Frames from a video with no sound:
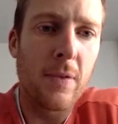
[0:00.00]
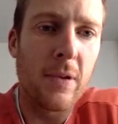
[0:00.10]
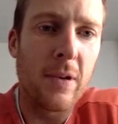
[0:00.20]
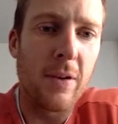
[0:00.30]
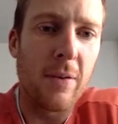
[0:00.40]

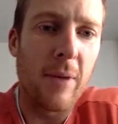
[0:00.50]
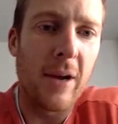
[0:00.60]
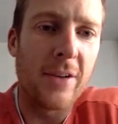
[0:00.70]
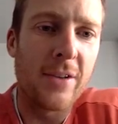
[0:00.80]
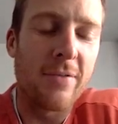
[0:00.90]
And
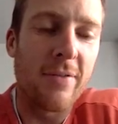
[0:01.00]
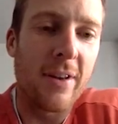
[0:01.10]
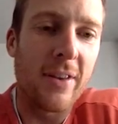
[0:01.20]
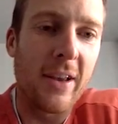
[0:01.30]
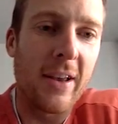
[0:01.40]
managed to find
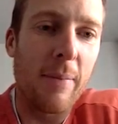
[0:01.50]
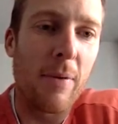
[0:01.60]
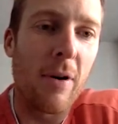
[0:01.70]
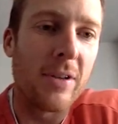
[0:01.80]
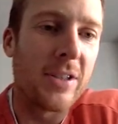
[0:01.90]
the gap.
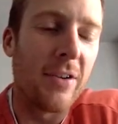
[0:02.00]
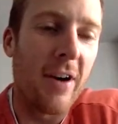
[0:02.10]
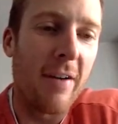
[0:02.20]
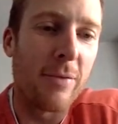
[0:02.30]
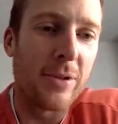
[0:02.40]
Obviously,
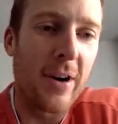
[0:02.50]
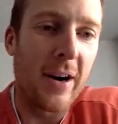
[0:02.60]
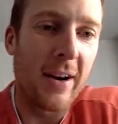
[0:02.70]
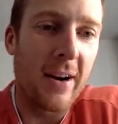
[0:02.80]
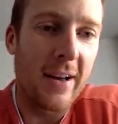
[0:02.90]
Rav was
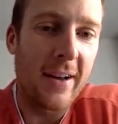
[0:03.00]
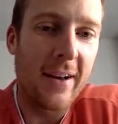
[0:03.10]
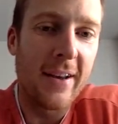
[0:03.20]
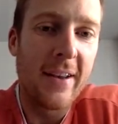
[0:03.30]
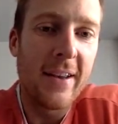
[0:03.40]
running like
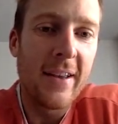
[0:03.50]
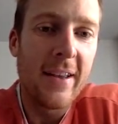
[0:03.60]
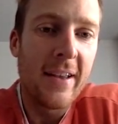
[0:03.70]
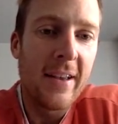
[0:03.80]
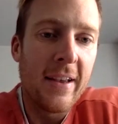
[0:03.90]

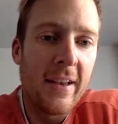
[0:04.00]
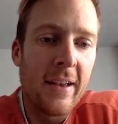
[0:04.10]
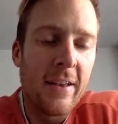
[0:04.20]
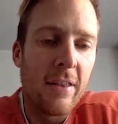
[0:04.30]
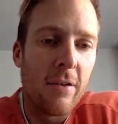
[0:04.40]

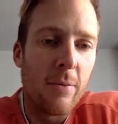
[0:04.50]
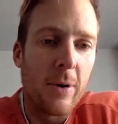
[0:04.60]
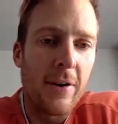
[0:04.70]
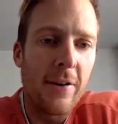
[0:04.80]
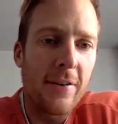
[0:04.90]
the
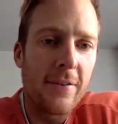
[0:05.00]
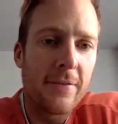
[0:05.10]
wind.